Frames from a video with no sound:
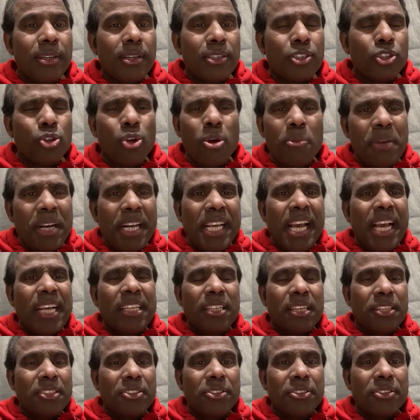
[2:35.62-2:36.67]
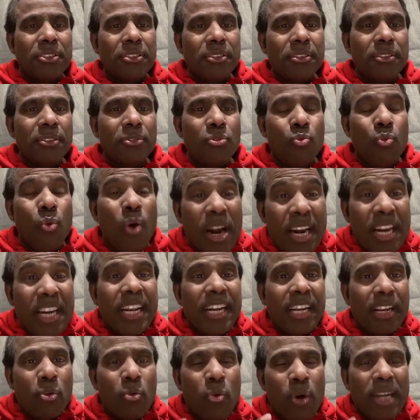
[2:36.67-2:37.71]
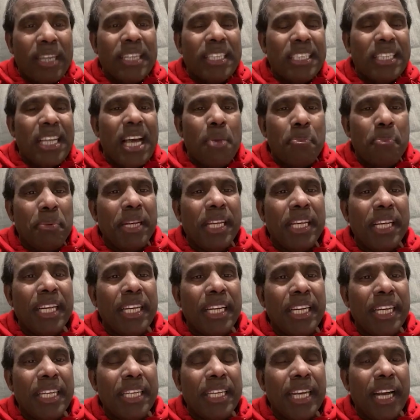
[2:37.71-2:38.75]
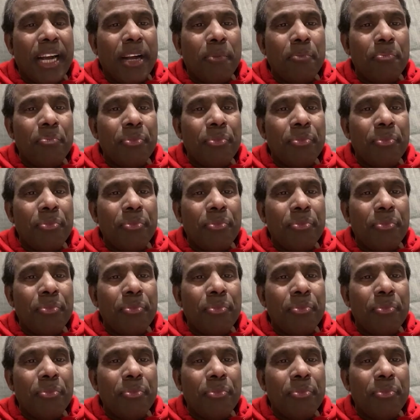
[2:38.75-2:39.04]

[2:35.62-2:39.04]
So many others wondering what is happening in India.